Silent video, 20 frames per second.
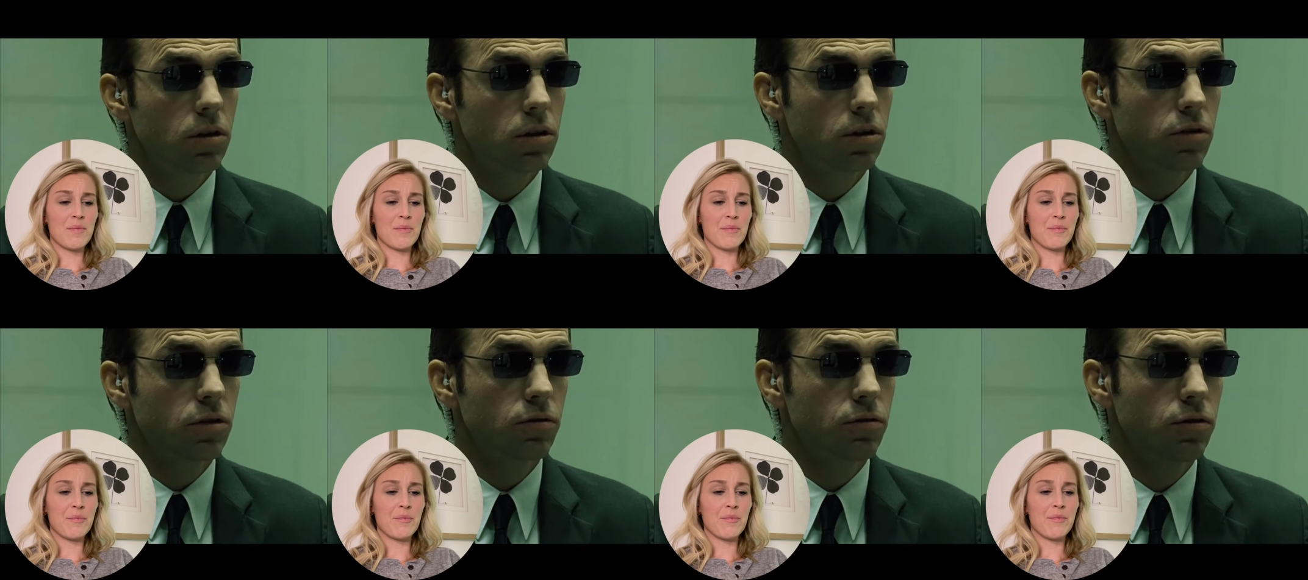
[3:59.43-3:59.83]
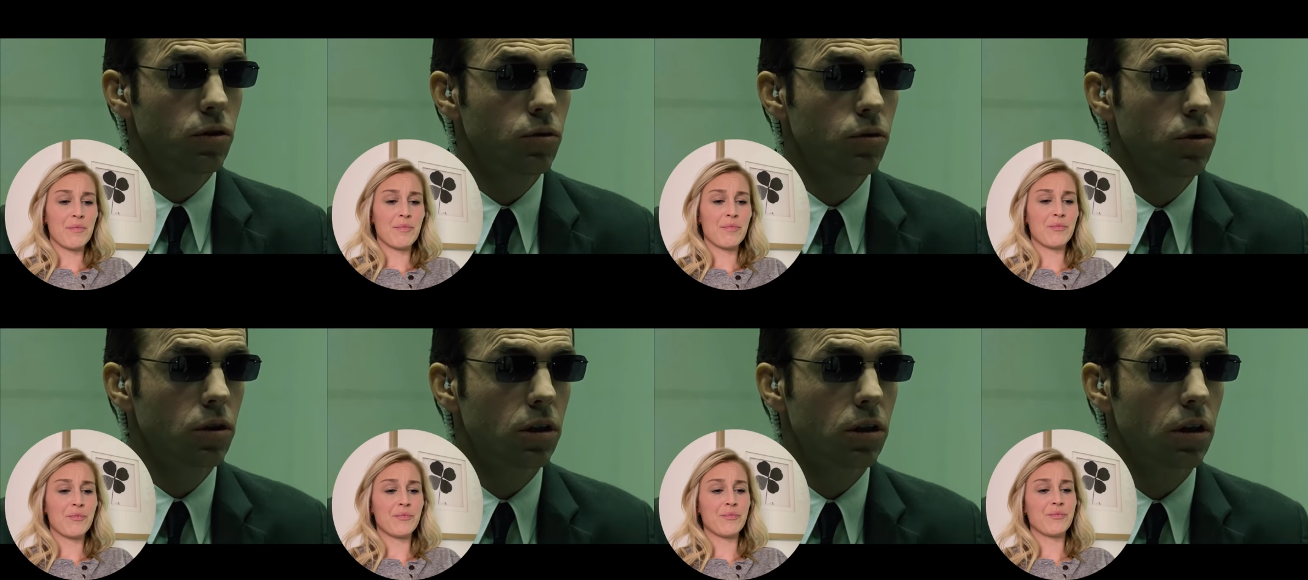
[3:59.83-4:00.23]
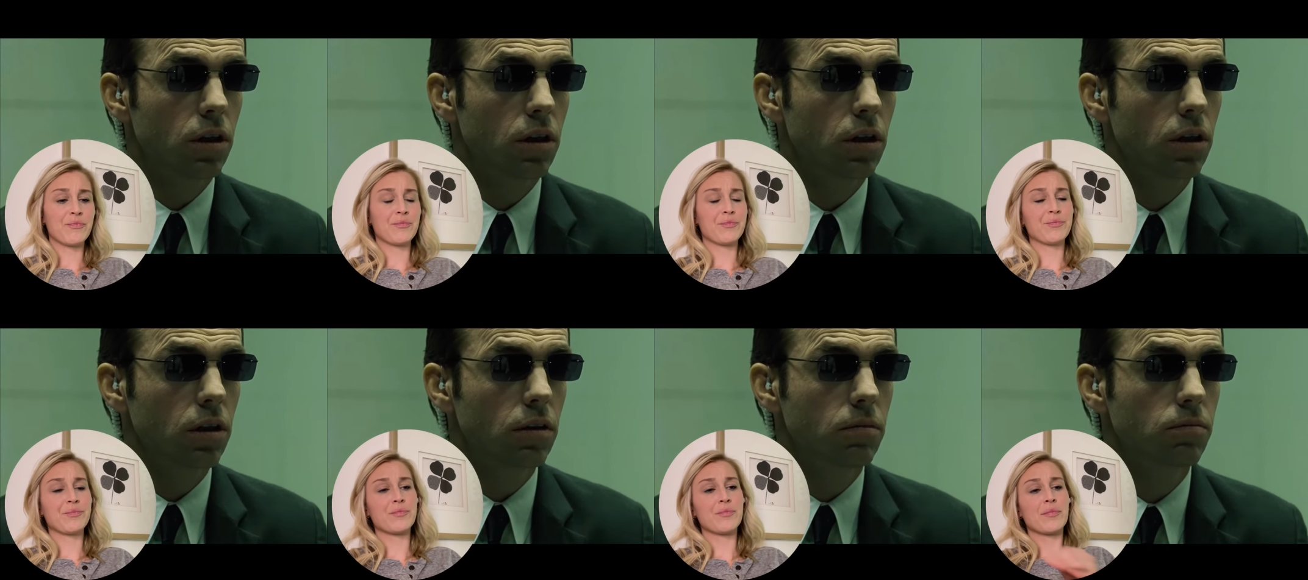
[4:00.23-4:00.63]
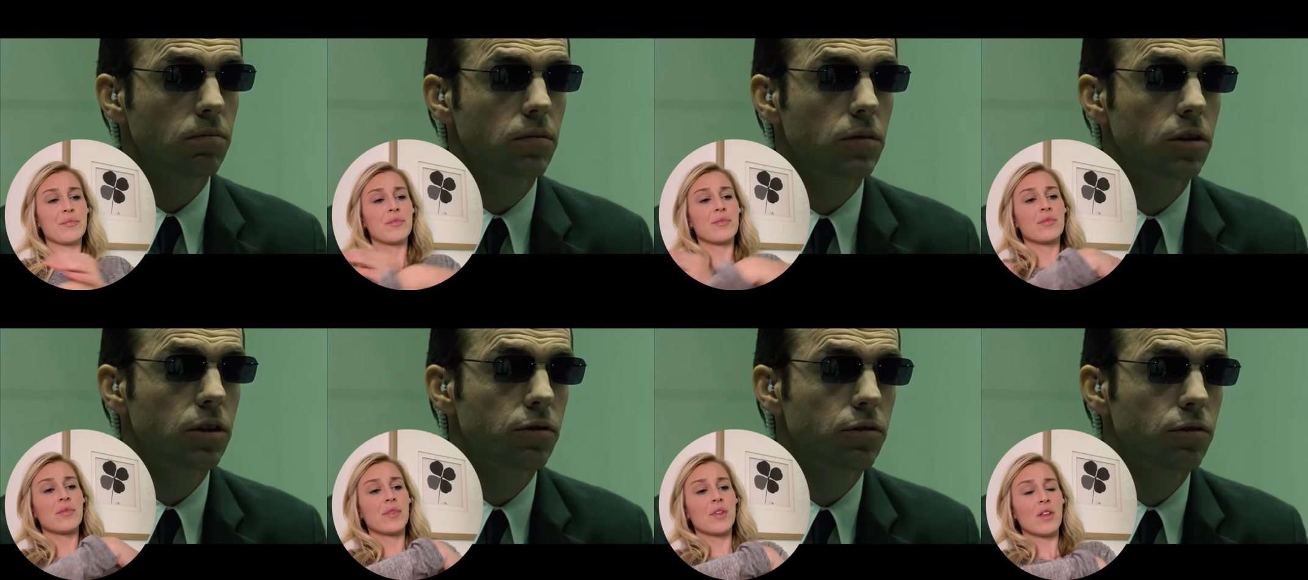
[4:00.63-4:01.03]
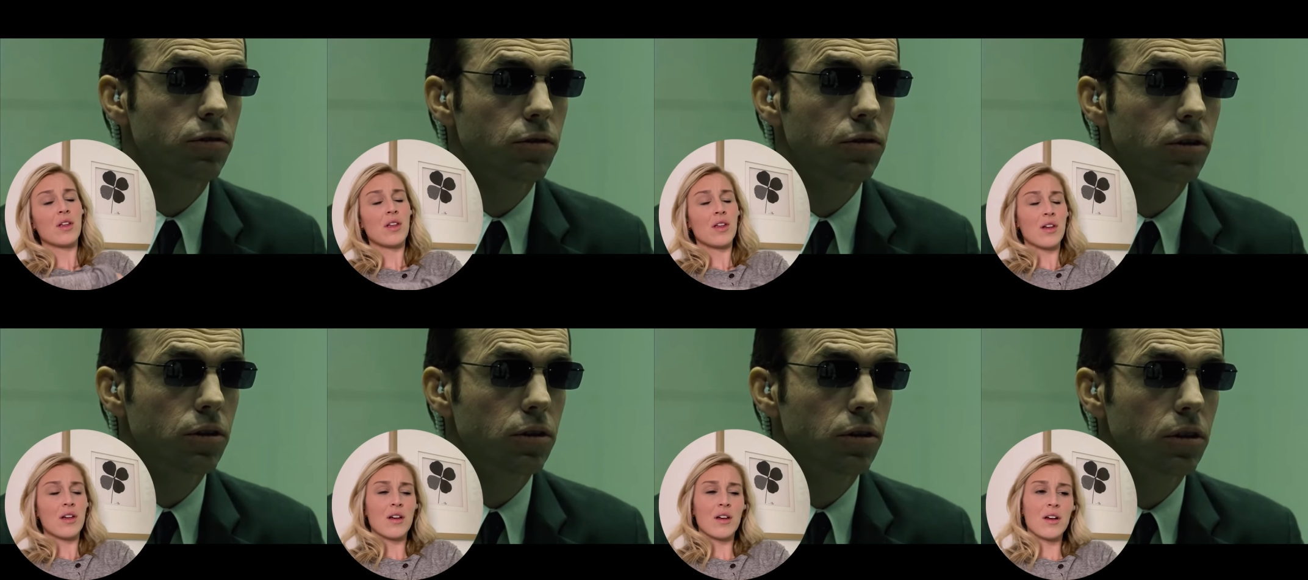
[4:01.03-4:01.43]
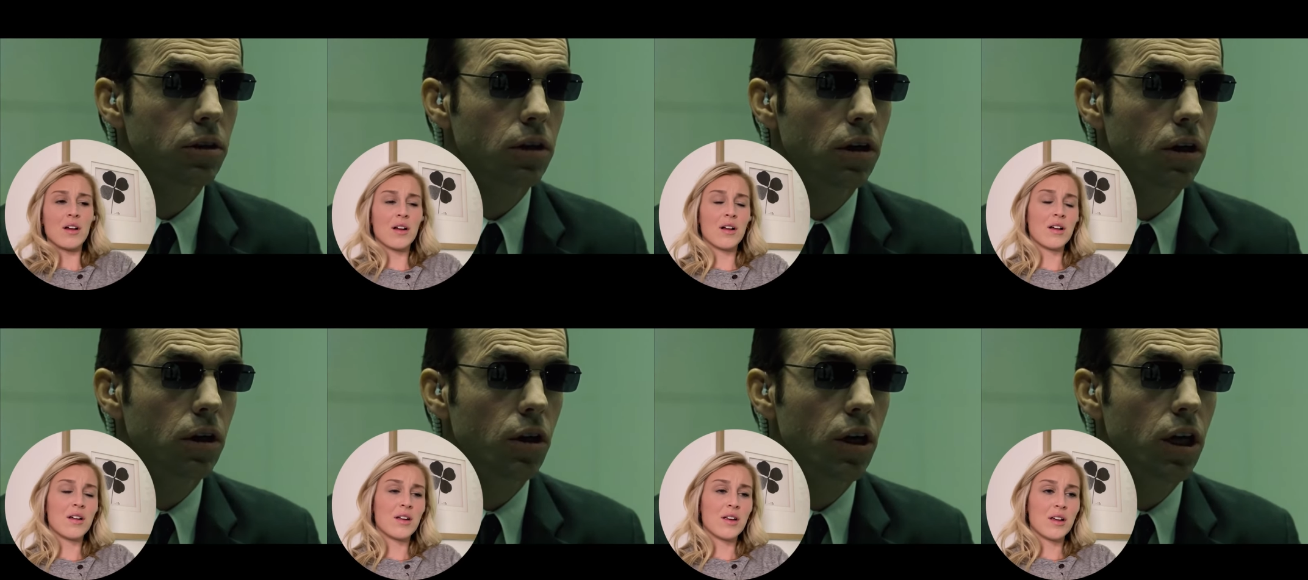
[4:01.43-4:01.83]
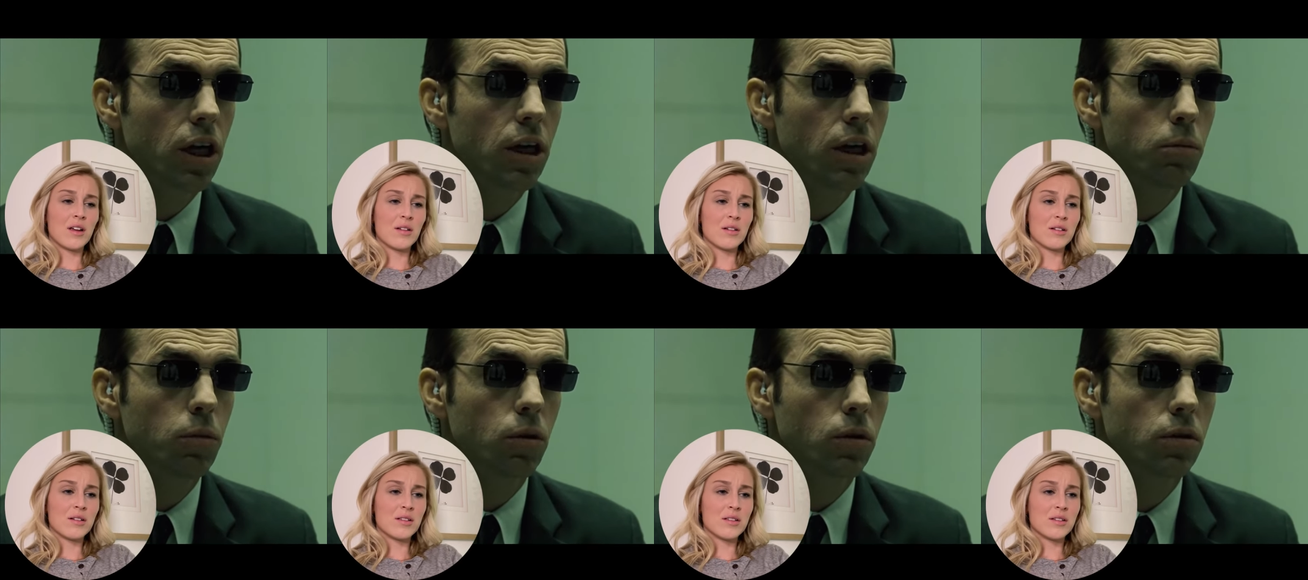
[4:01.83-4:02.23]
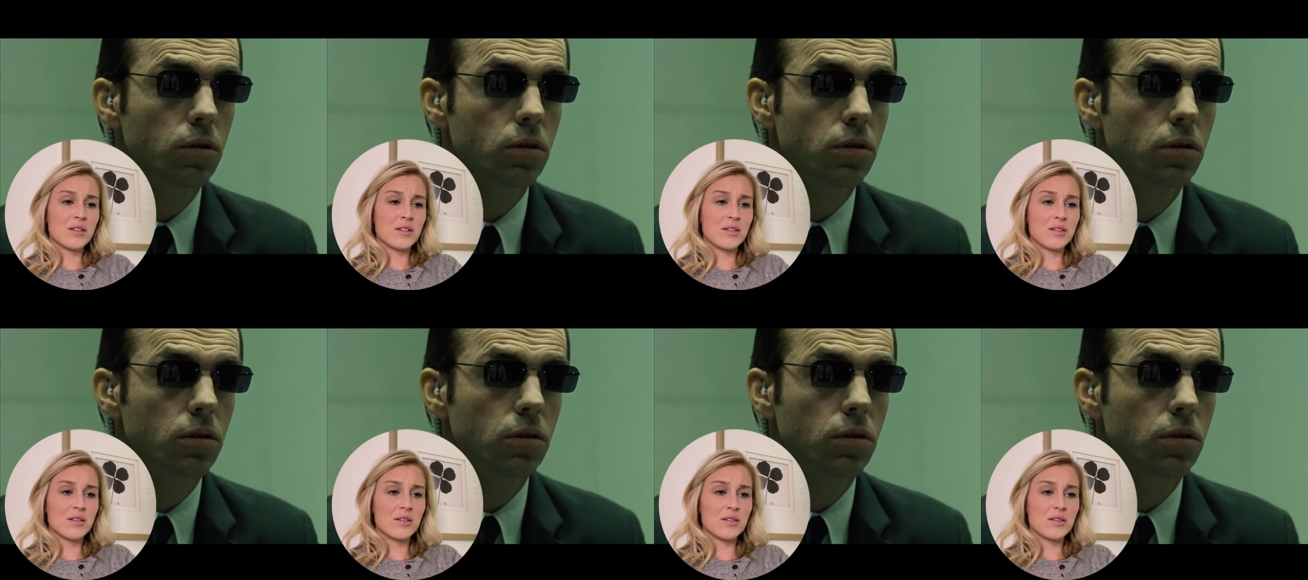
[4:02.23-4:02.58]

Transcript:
Speaker 1: good is a phone call if you're unable